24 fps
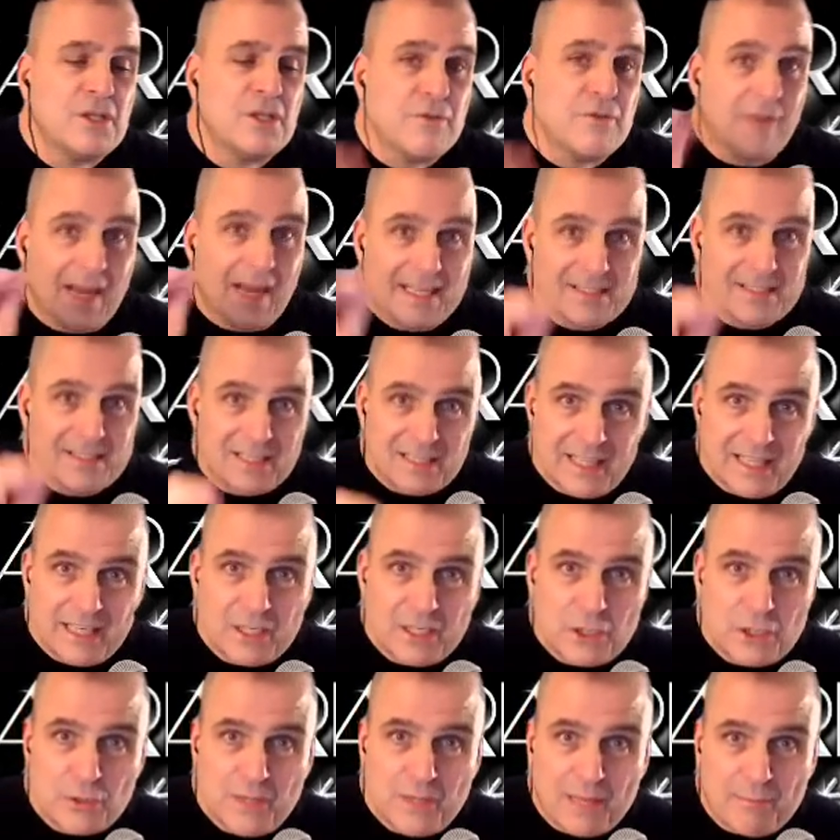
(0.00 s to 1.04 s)
and you've
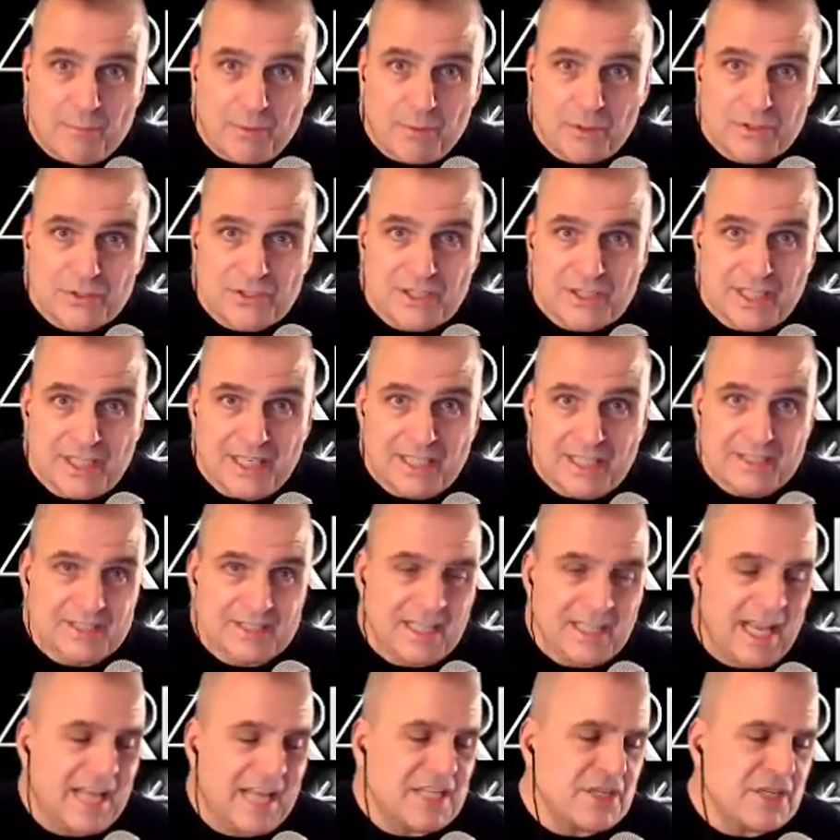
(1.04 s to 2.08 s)
isolated who that person
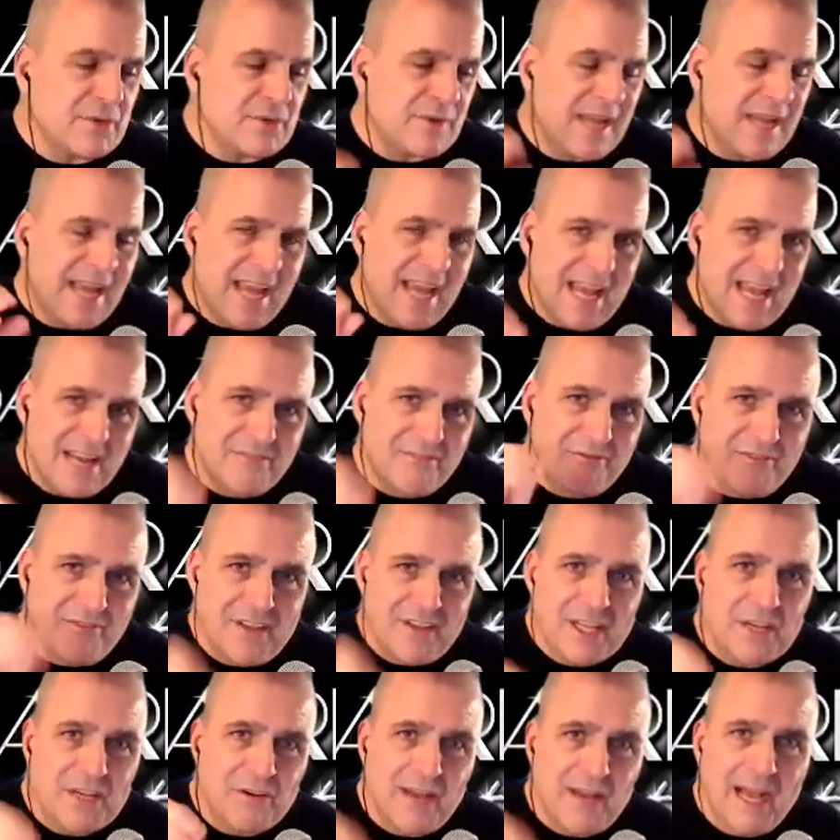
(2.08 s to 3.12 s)
is and you can't
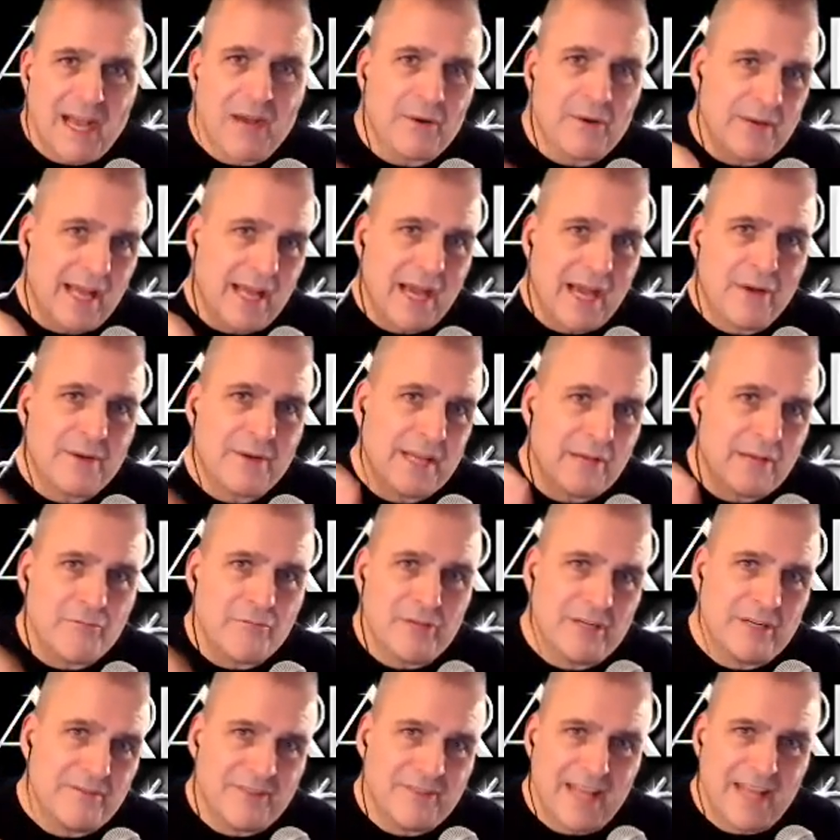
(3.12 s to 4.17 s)
figure out how to
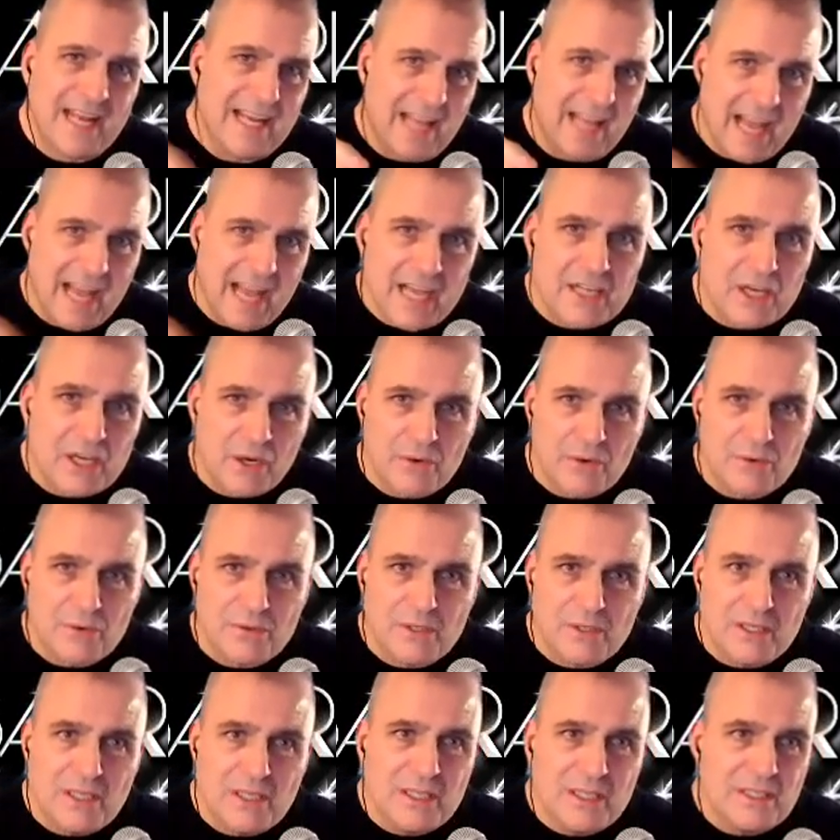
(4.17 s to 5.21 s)
get rid of that
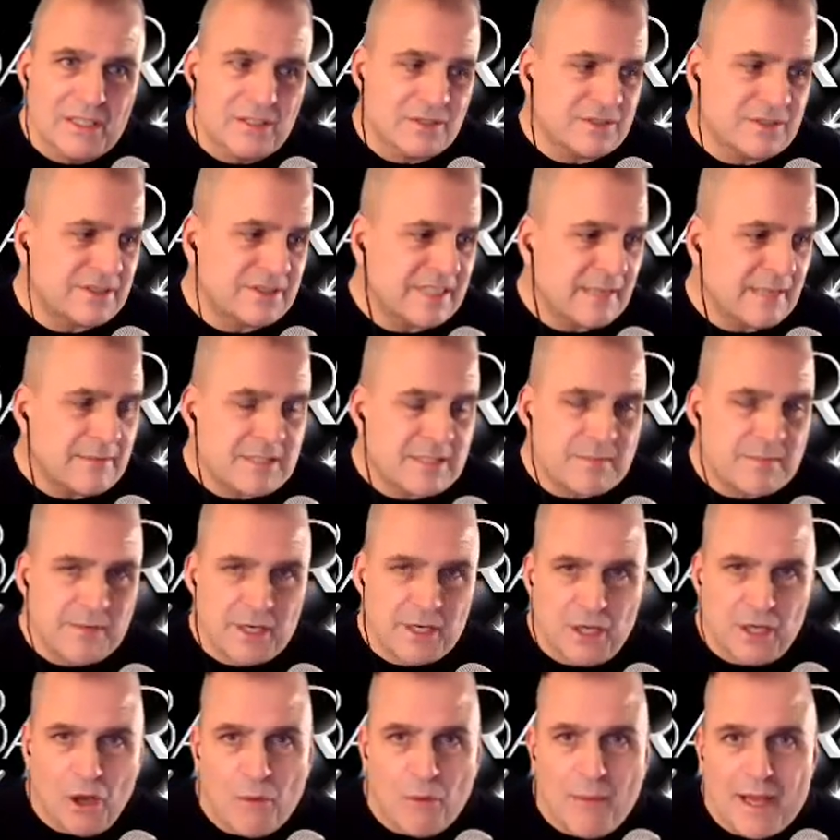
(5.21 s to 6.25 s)
echo, there seems
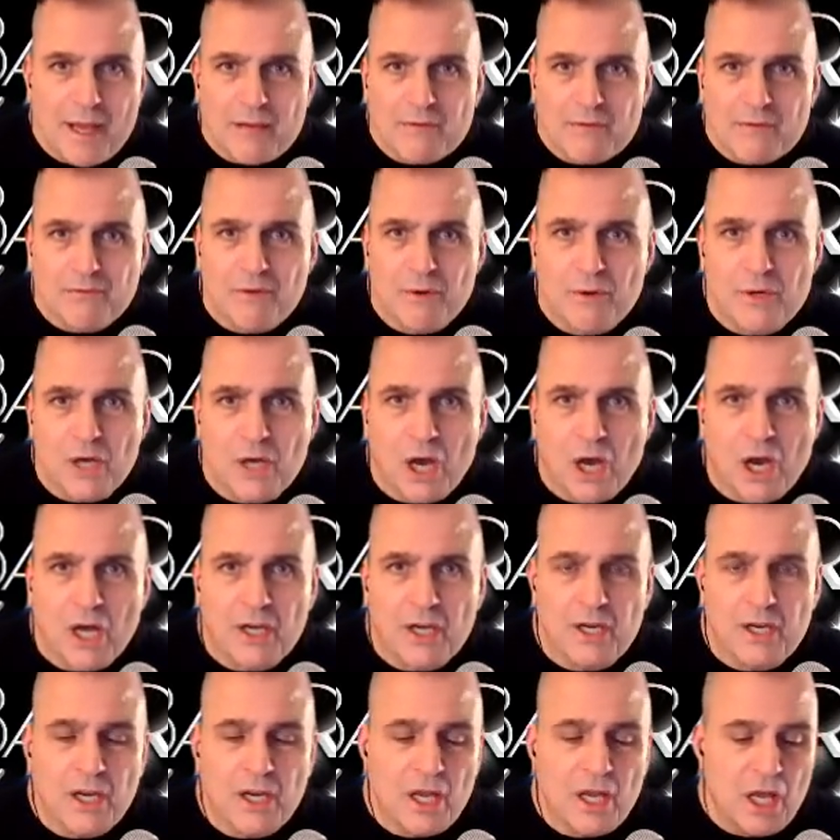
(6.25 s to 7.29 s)
to be no microphone
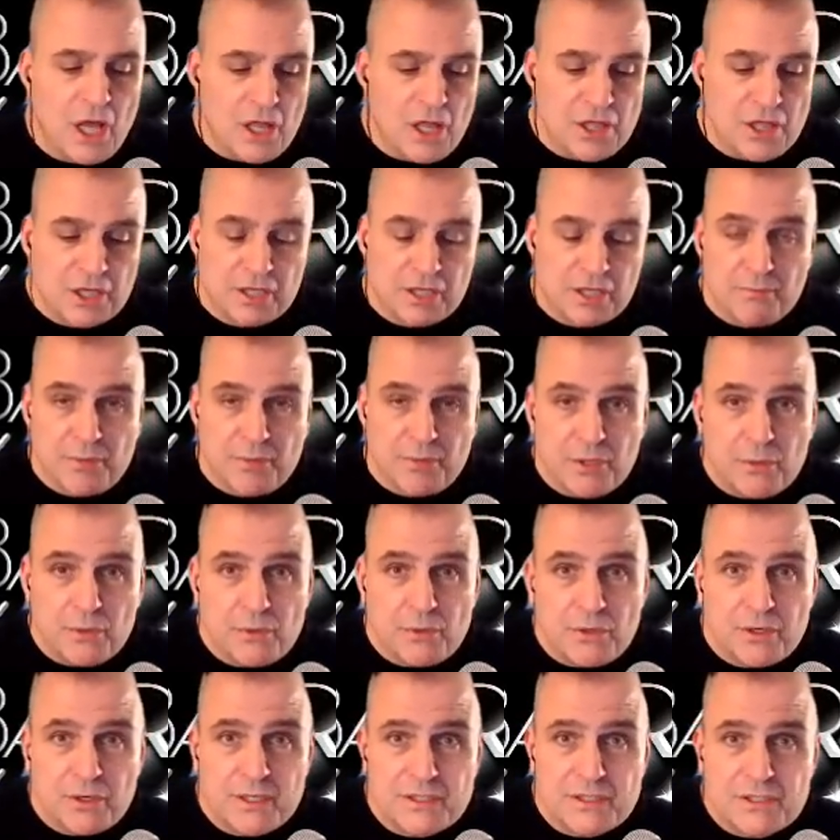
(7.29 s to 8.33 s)
on, the
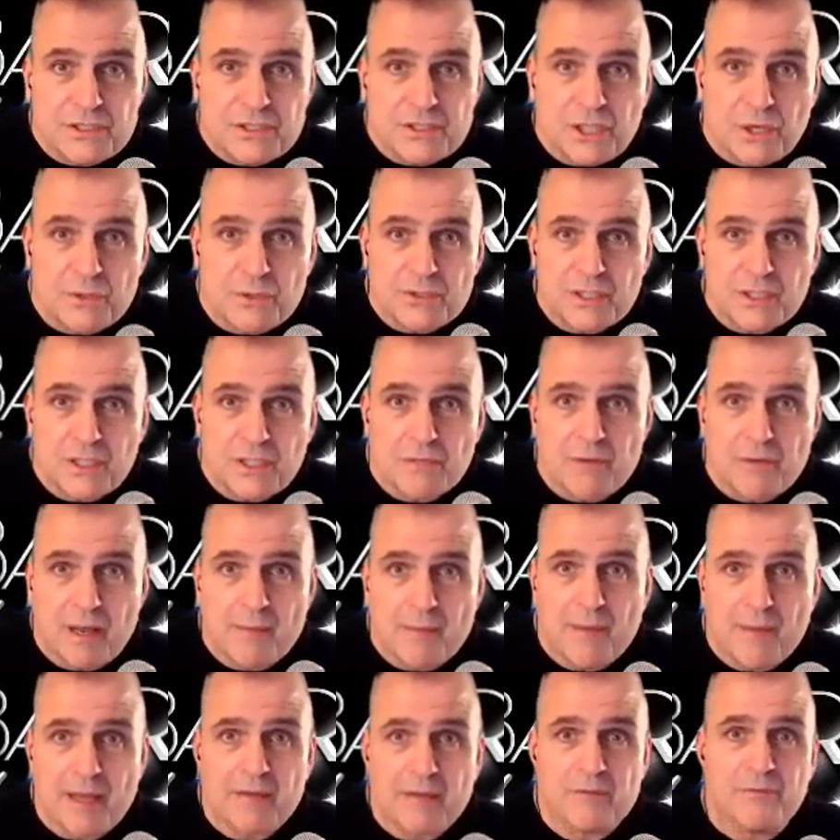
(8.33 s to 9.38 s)
computer has chosen the
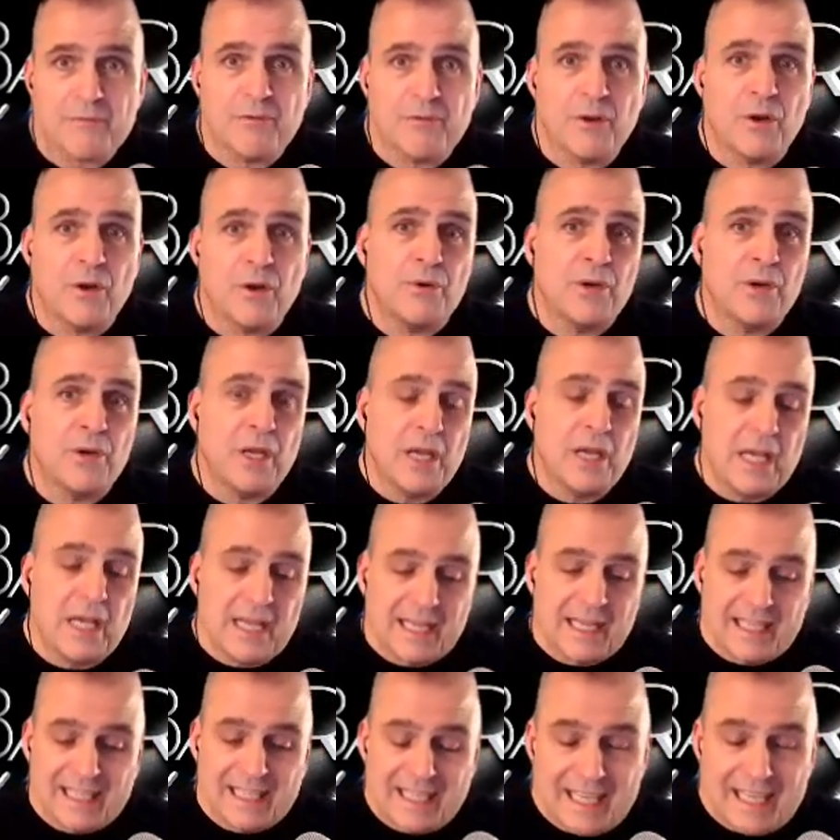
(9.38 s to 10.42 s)
right microphone,
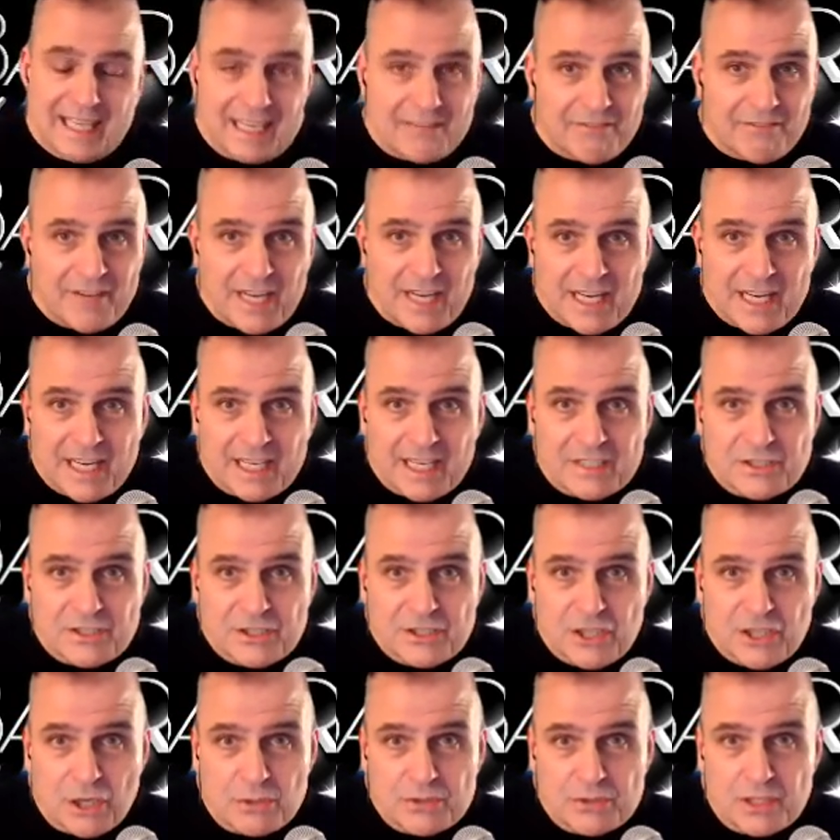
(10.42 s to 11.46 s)
Cleanfeed
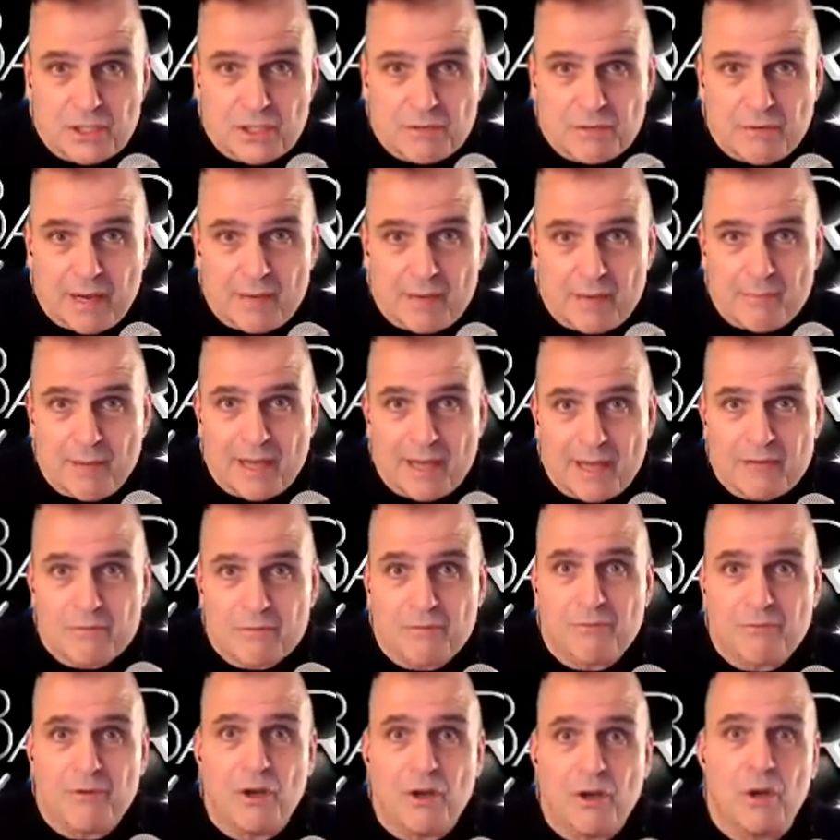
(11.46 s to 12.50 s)
has chosen the right
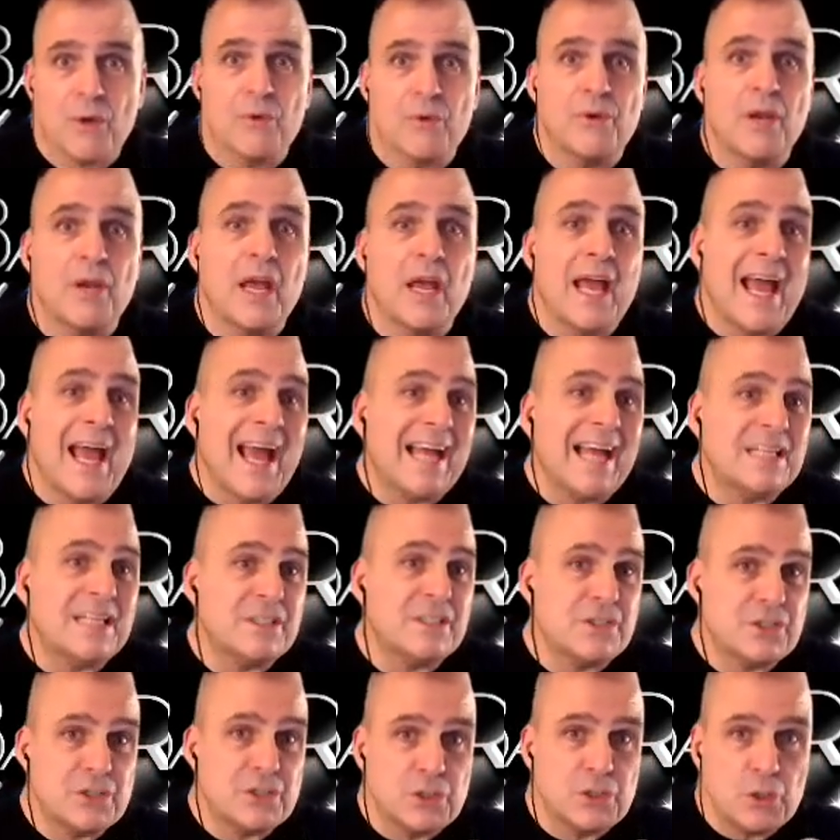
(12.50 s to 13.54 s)
microphone,
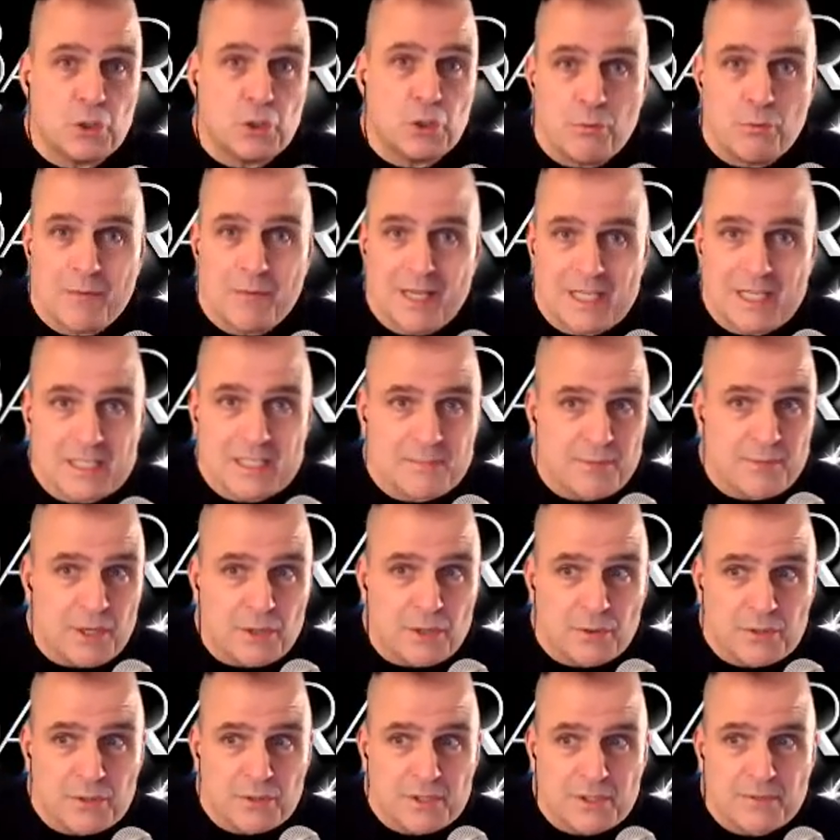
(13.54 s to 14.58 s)
and Zoom is
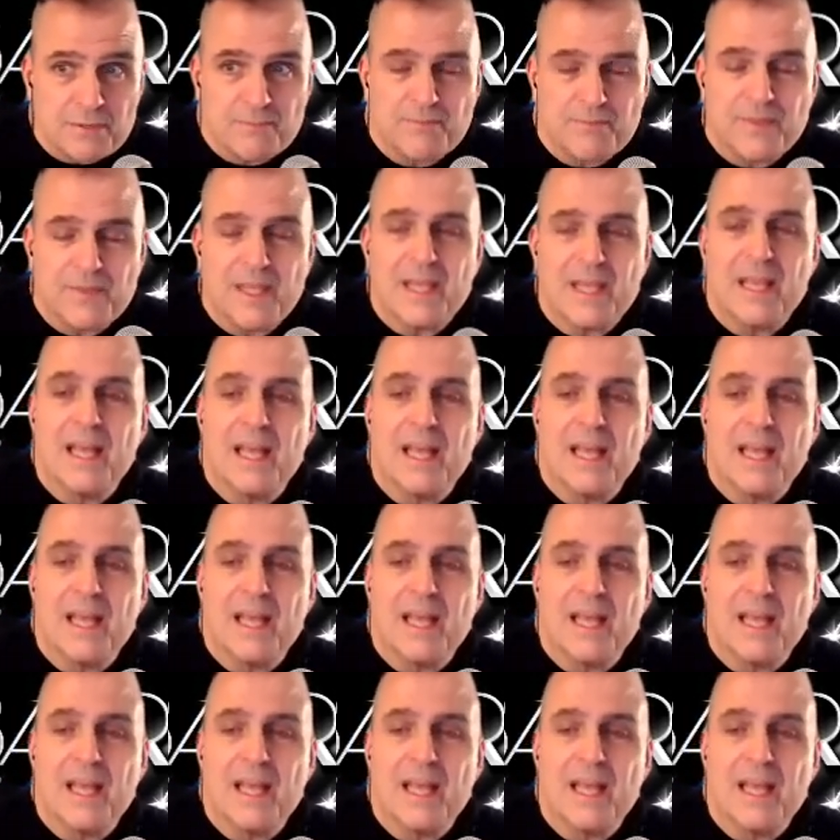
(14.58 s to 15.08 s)
mute,